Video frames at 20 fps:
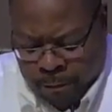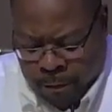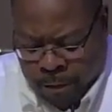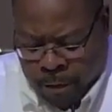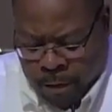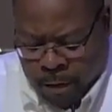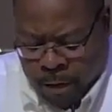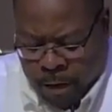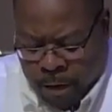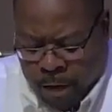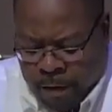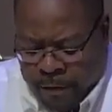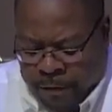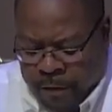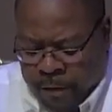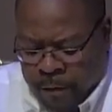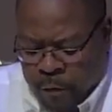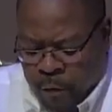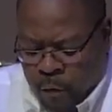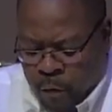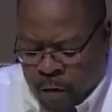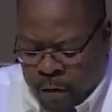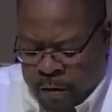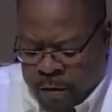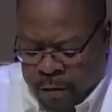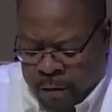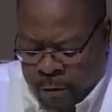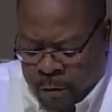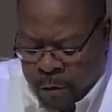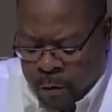I started to wonder
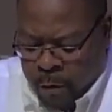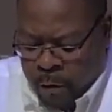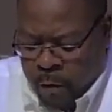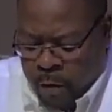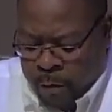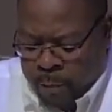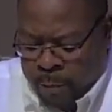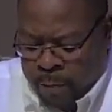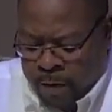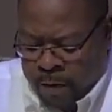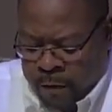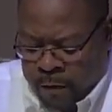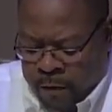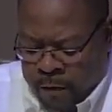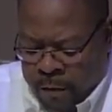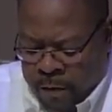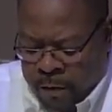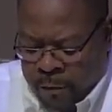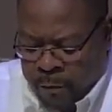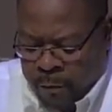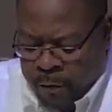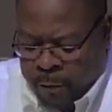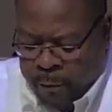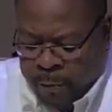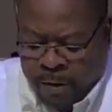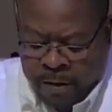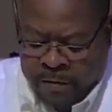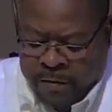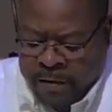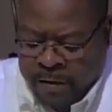what plans
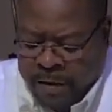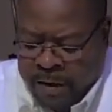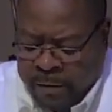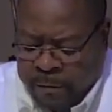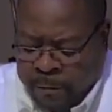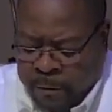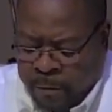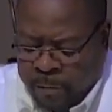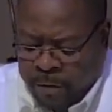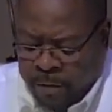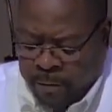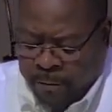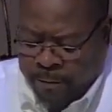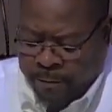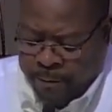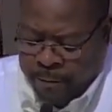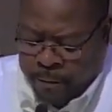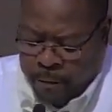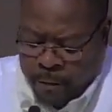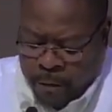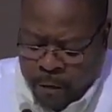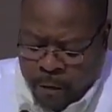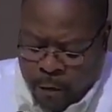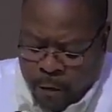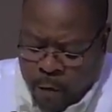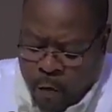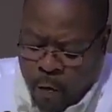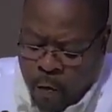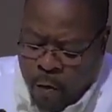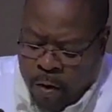he had for me. No
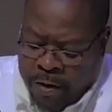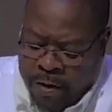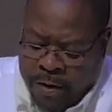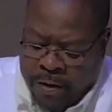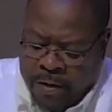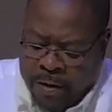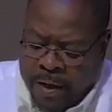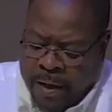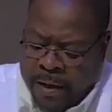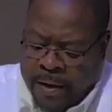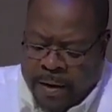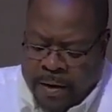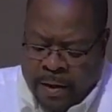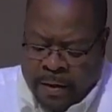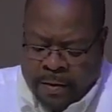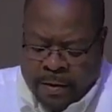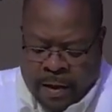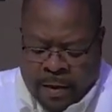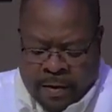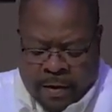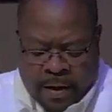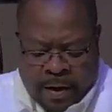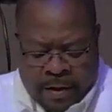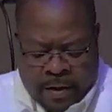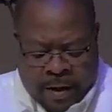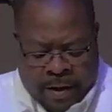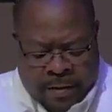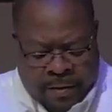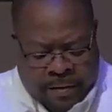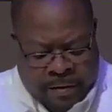one had any
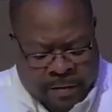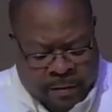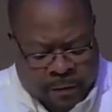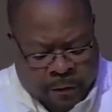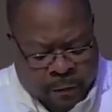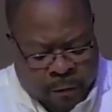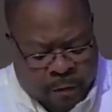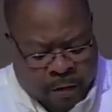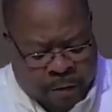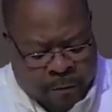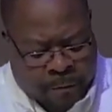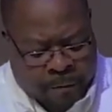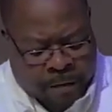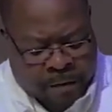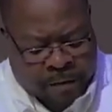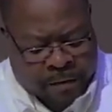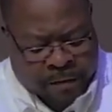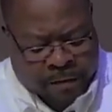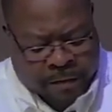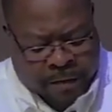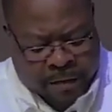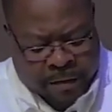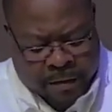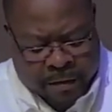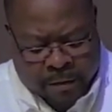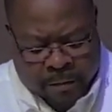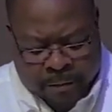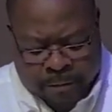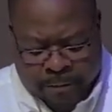idea, so I finally said it.